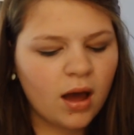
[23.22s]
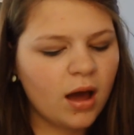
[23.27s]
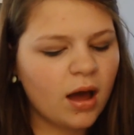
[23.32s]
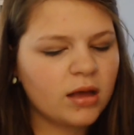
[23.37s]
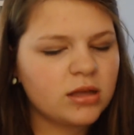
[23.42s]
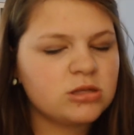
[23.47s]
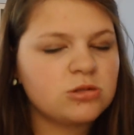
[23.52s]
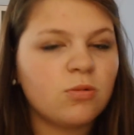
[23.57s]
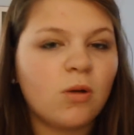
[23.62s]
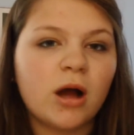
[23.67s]

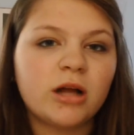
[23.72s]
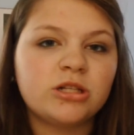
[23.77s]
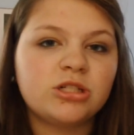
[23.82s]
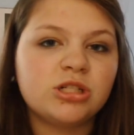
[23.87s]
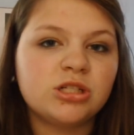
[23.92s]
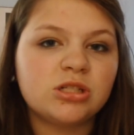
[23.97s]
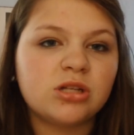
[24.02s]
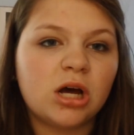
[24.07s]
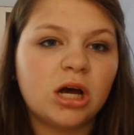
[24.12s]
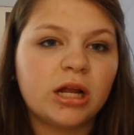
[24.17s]

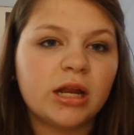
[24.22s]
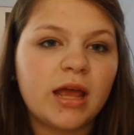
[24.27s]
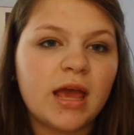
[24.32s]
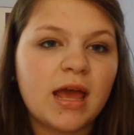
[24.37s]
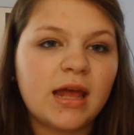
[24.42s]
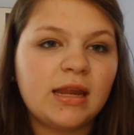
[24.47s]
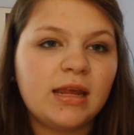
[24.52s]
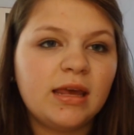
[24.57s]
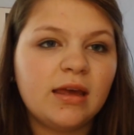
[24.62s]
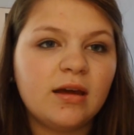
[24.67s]
swatches on
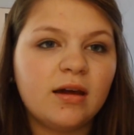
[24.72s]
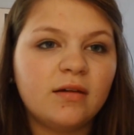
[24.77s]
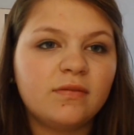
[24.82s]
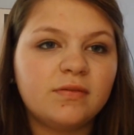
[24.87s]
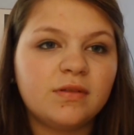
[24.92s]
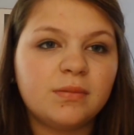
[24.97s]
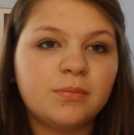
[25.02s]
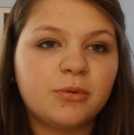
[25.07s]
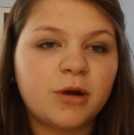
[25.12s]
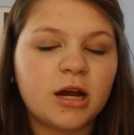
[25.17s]
any of
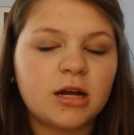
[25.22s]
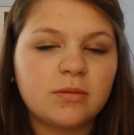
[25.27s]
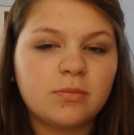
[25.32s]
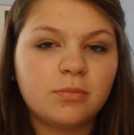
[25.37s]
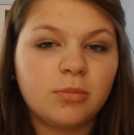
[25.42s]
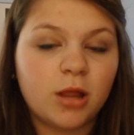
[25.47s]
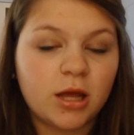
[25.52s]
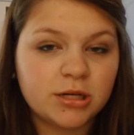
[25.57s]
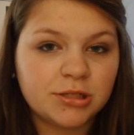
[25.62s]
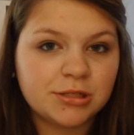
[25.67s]
the
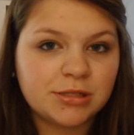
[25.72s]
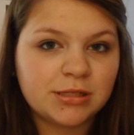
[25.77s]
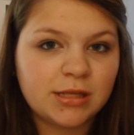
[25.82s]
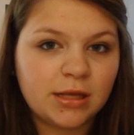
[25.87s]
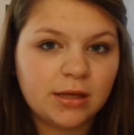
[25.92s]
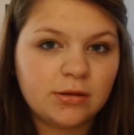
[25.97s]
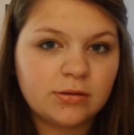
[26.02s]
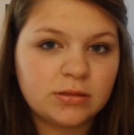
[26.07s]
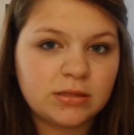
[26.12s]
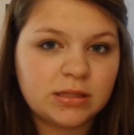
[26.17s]
blushes
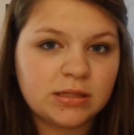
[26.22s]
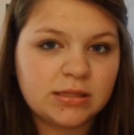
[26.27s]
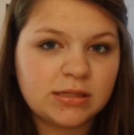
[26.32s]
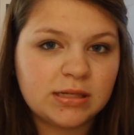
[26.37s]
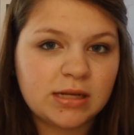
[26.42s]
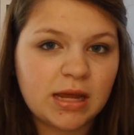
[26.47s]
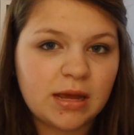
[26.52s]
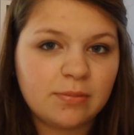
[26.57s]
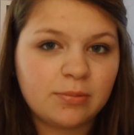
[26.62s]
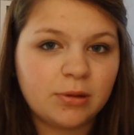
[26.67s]
that you see
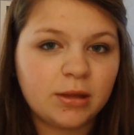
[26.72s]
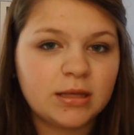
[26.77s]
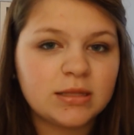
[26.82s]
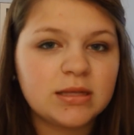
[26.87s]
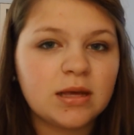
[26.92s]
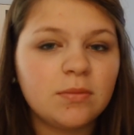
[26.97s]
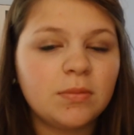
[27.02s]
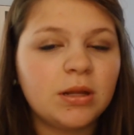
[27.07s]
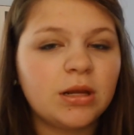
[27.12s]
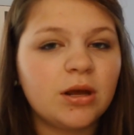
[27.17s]
today, please
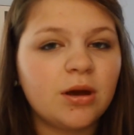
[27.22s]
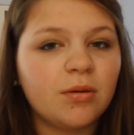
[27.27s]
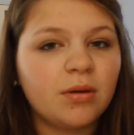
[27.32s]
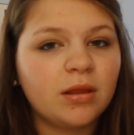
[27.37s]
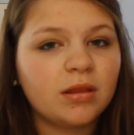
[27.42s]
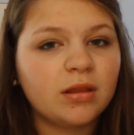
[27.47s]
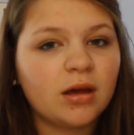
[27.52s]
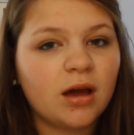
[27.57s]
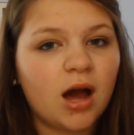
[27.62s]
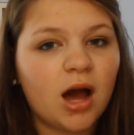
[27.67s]
let me know
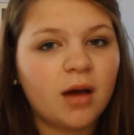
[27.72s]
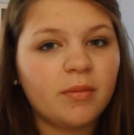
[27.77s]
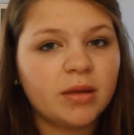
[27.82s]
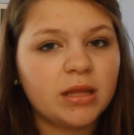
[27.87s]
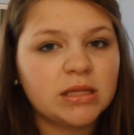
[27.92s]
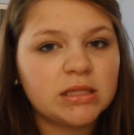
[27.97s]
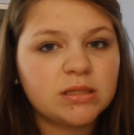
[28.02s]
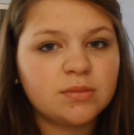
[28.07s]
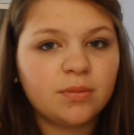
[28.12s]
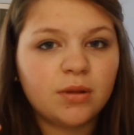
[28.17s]
in the
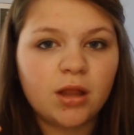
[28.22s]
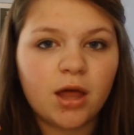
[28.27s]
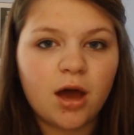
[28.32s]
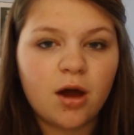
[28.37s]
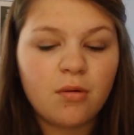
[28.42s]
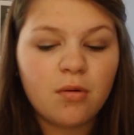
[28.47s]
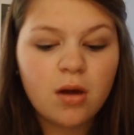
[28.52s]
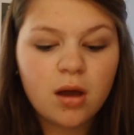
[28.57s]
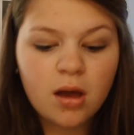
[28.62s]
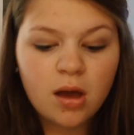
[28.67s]
comments
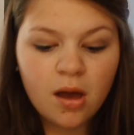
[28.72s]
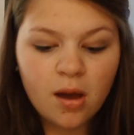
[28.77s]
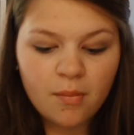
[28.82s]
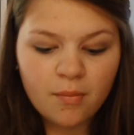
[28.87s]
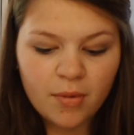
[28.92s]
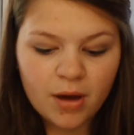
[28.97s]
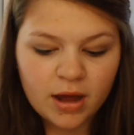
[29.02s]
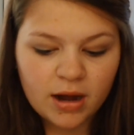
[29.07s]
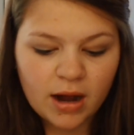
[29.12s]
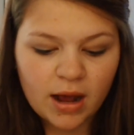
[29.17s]
below.
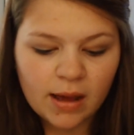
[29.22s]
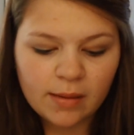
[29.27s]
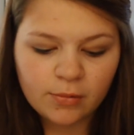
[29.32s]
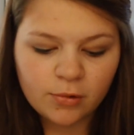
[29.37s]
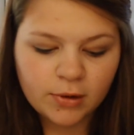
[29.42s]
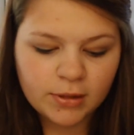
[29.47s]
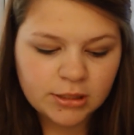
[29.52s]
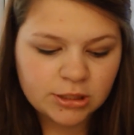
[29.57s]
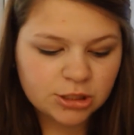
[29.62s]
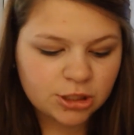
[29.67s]
But I'm
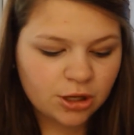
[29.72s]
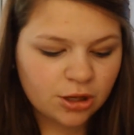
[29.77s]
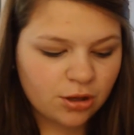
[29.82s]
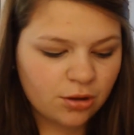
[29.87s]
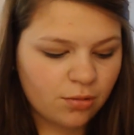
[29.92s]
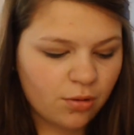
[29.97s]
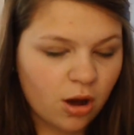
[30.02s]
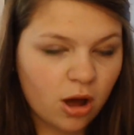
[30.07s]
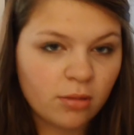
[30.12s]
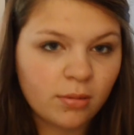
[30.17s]
going to show
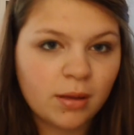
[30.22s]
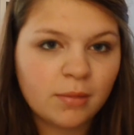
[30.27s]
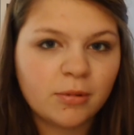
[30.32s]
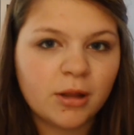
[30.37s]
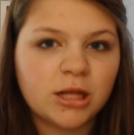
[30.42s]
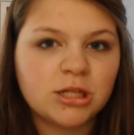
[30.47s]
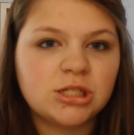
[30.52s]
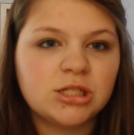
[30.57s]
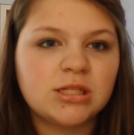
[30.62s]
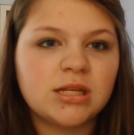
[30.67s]
you all my
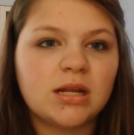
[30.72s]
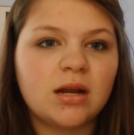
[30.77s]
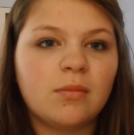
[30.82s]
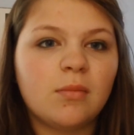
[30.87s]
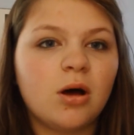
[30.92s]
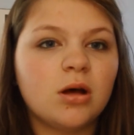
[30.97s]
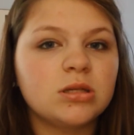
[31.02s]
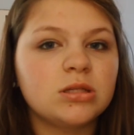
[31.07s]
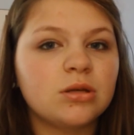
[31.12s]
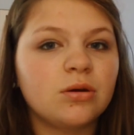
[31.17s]
blushes, and I'm
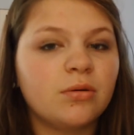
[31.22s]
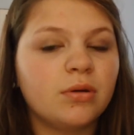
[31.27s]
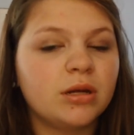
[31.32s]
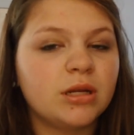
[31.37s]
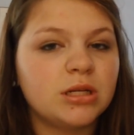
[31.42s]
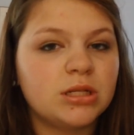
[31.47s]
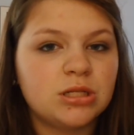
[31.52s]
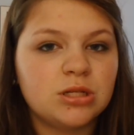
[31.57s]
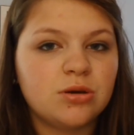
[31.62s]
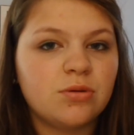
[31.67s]
also going
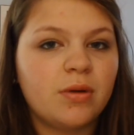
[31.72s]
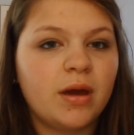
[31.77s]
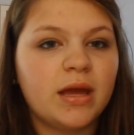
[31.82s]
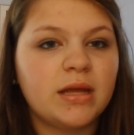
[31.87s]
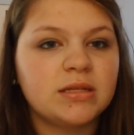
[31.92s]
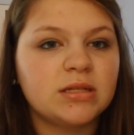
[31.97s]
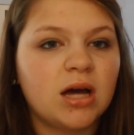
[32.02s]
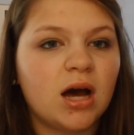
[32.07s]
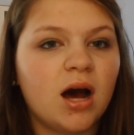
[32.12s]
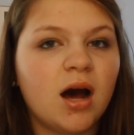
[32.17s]
to do a
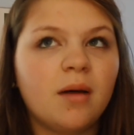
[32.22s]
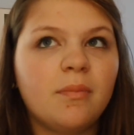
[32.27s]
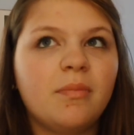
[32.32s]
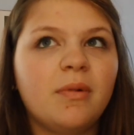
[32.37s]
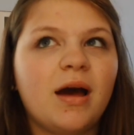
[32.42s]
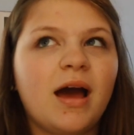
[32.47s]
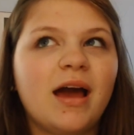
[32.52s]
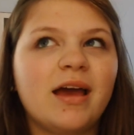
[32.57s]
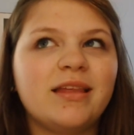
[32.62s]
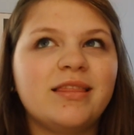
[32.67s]

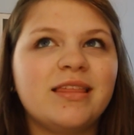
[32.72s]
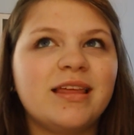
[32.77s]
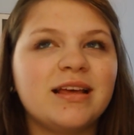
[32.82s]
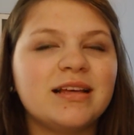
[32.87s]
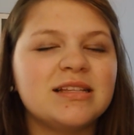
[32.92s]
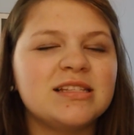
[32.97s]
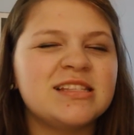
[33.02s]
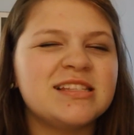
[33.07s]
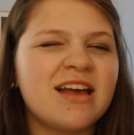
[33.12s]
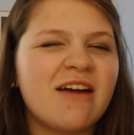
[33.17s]
top, I think,
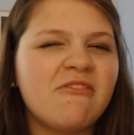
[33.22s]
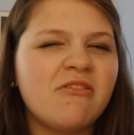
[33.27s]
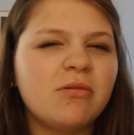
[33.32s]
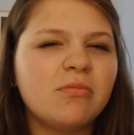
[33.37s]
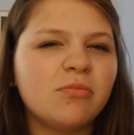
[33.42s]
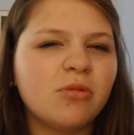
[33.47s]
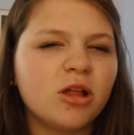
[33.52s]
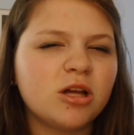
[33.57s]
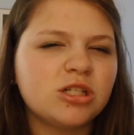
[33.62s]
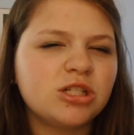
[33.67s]

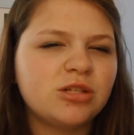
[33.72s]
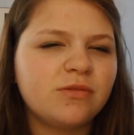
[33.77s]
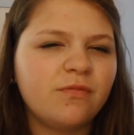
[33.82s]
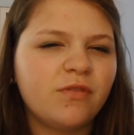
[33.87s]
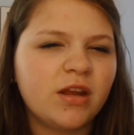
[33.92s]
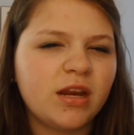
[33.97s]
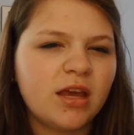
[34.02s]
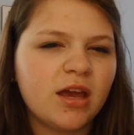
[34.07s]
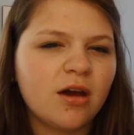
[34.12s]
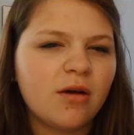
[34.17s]
7 blush
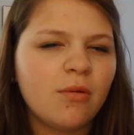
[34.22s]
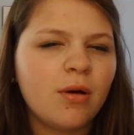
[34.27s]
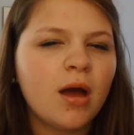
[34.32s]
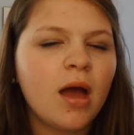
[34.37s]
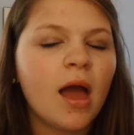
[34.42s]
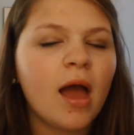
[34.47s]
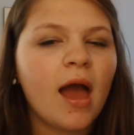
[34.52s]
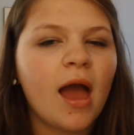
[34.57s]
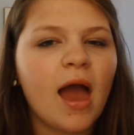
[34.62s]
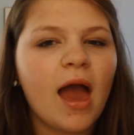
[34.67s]
video
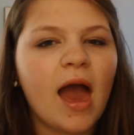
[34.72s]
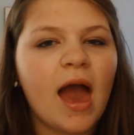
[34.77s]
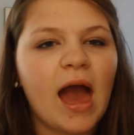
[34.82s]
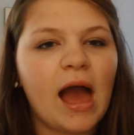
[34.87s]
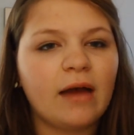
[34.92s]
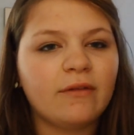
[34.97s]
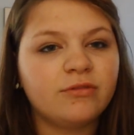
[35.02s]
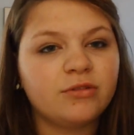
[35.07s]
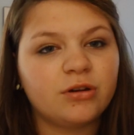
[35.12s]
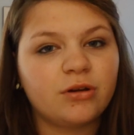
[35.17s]

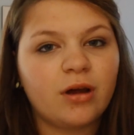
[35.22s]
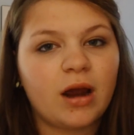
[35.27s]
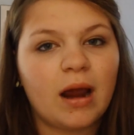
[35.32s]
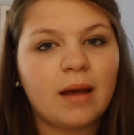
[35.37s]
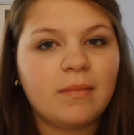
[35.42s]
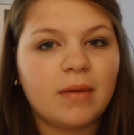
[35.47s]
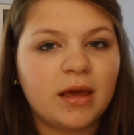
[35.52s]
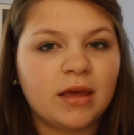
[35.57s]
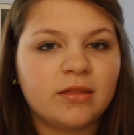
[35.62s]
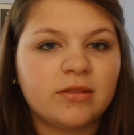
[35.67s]
after I
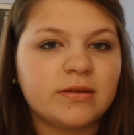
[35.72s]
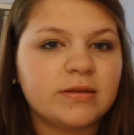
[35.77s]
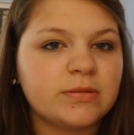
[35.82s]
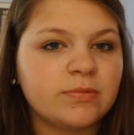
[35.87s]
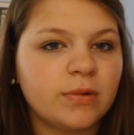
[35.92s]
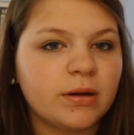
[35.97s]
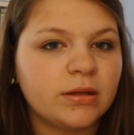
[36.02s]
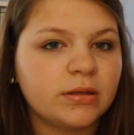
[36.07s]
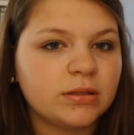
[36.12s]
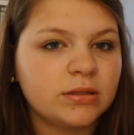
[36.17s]
make this
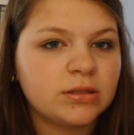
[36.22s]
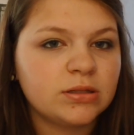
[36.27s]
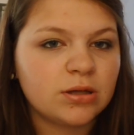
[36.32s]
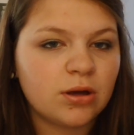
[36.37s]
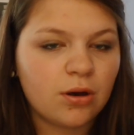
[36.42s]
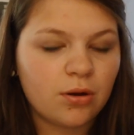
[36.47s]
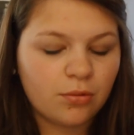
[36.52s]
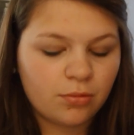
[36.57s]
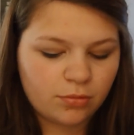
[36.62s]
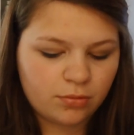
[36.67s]
one.
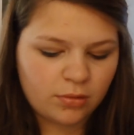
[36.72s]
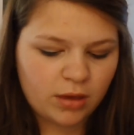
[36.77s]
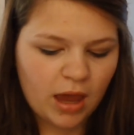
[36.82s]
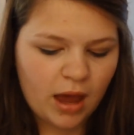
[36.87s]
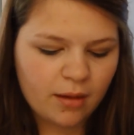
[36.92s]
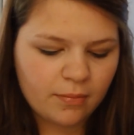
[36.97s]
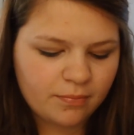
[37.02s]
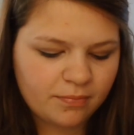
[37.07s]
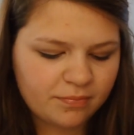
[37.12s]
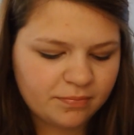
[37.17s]
So yeah,
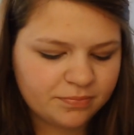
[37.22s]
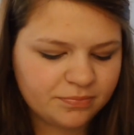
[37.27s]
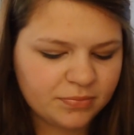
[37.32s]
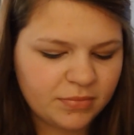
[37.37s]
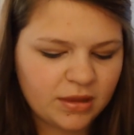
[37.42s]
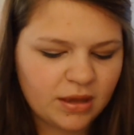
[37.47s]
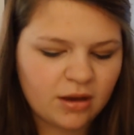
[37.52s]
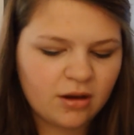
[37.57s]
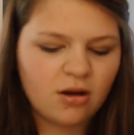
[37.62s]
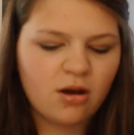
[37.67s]

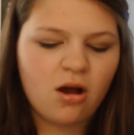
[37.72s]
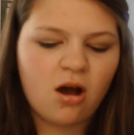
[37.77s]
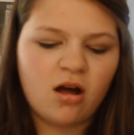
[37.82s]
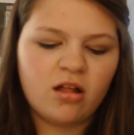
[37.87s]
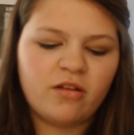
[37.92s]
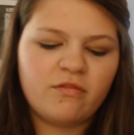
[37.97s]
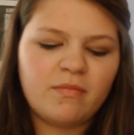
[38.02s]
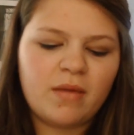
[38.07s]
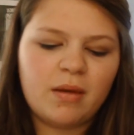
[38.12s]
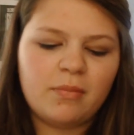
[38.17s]
here are
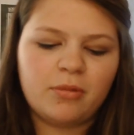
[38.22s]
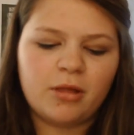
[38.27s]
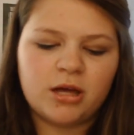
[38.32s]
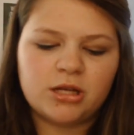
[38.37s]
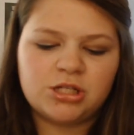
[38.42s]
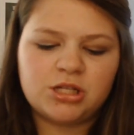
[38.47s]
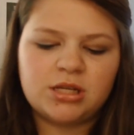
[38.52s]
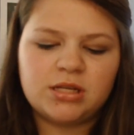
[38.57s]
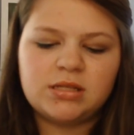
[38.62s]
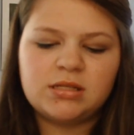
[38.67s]
all of my
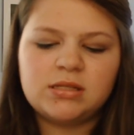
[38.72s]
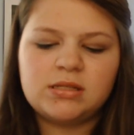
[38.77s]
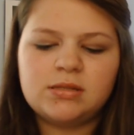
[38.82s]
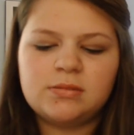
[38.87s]
blushes,